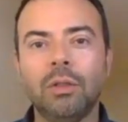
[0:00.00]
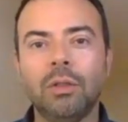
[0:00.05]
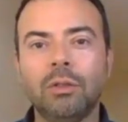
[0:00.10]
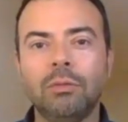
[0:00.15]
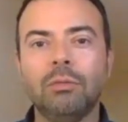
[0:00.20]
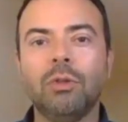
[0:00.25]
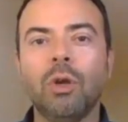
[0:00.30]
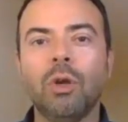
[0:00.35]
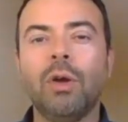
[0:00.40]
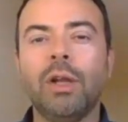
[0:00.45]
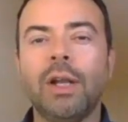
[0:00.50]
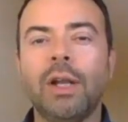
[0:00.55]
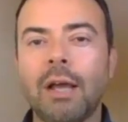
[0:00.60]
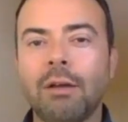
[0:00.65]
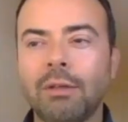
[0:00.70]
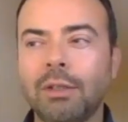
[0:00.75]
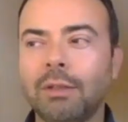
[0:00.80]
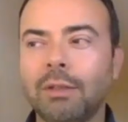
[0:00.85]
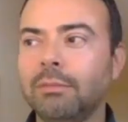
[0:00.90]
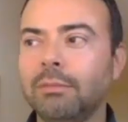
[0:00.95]
going
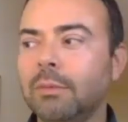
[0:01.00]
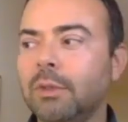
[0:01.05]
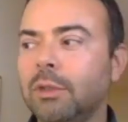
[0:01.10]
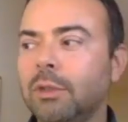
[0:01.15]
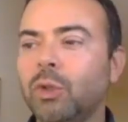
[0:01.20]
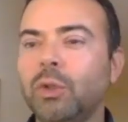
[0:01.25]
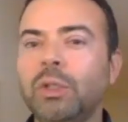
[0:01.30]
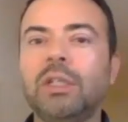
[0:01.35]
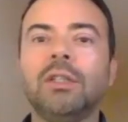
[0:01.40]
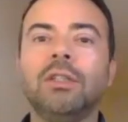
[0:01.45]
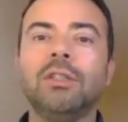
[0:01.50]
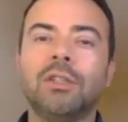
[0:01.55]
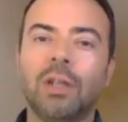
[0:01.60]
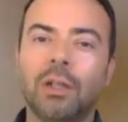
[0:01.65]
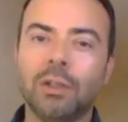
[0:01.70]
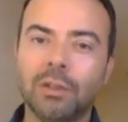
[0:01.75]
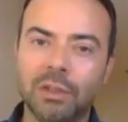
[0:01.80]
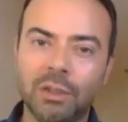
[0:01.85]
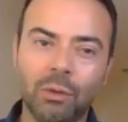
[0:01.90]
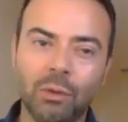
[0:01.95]
out and doing
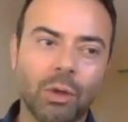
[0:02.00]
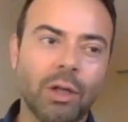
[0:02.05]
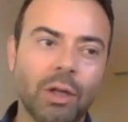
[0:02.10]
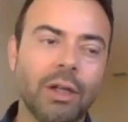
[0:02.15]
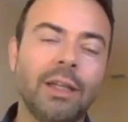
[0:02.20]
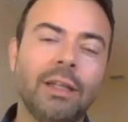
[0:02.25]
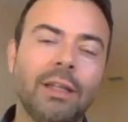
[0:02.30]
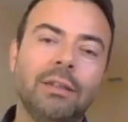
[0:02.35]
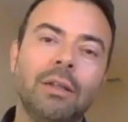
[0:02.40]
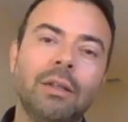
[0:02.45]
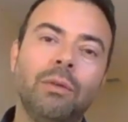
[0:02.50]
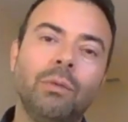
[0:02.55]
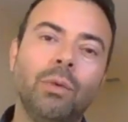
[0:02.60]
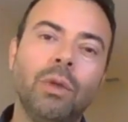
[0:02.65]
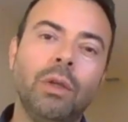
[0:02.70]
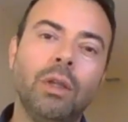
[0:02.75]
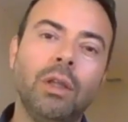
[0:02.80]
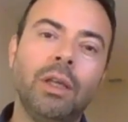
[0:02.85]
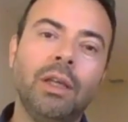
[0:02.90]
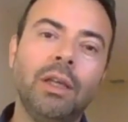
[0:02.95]
consulting work and
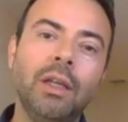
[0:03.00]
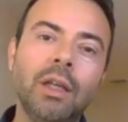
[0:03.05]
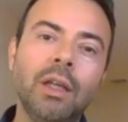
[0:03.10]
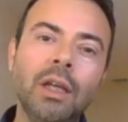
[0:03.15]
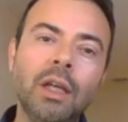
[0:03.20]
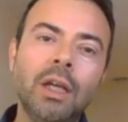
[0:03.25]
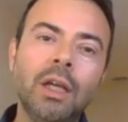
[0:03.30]
really,